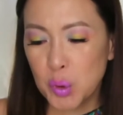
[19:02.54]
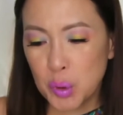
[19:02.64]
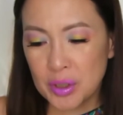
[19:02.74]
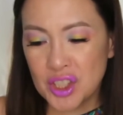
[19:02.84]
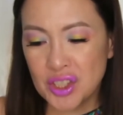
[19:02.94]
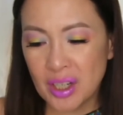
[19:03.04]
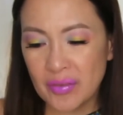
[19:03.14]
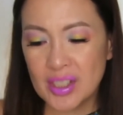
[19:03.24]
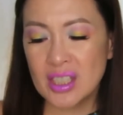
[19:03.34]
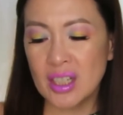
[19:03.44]
course
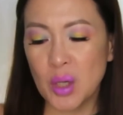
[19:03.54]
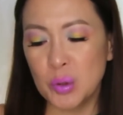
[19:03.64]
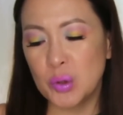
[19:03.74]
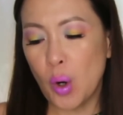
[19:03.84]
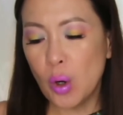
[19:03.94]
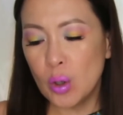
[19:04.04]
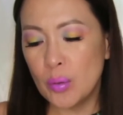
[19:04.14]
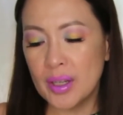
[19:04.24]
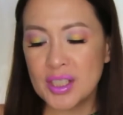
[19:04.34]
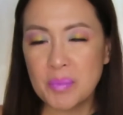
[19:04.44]
Jeffree Star would
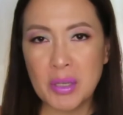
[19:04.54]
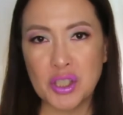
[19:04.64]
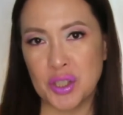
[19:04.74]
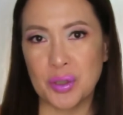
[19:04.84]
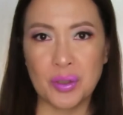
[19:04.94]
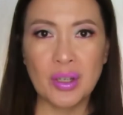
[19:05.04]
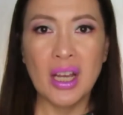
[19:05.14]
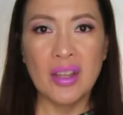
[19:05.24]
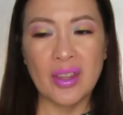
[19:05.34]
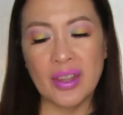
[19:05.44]
always make sure
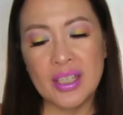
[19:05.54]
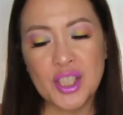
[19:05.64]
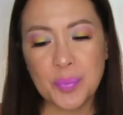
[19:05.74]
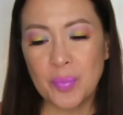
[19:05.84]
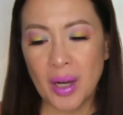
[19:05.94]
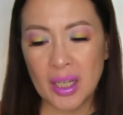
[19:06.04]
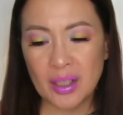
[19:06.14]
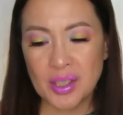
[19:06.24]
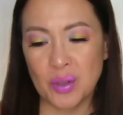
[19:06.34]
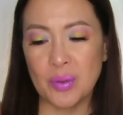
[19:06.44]
that his
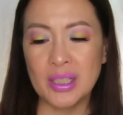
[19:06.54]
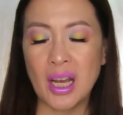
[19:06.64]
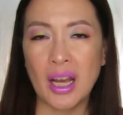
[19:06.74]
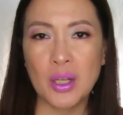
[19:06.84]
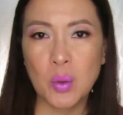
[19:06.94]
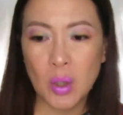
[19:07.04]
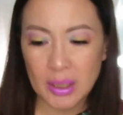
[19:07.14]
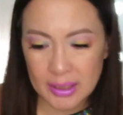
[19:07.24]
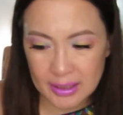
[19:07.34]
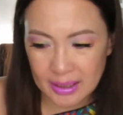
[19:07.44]
products are really high
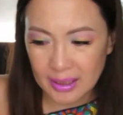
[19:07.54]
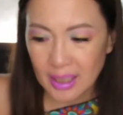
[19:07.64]
quality.